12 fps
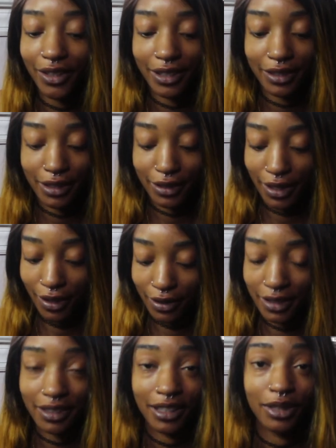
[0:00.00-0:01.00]
This is
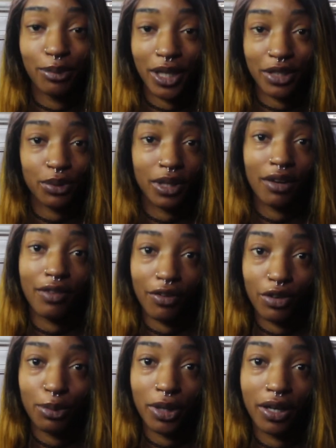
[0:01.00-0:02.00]
honestly the best wig I've
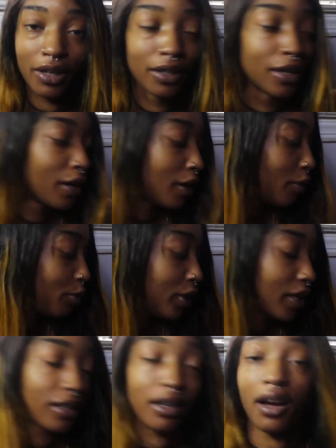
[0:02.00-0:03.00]
ever bought,
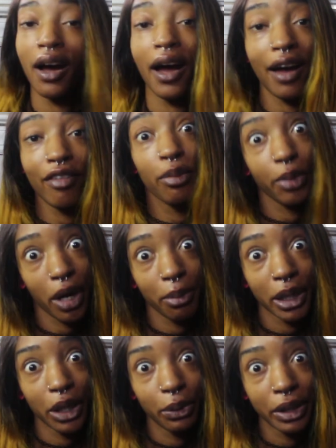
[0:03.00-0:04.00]
but I haven't bought
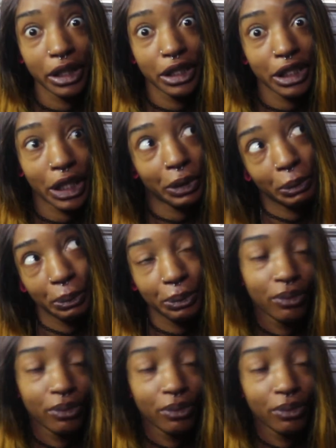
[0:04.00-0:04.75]
many wigs, so.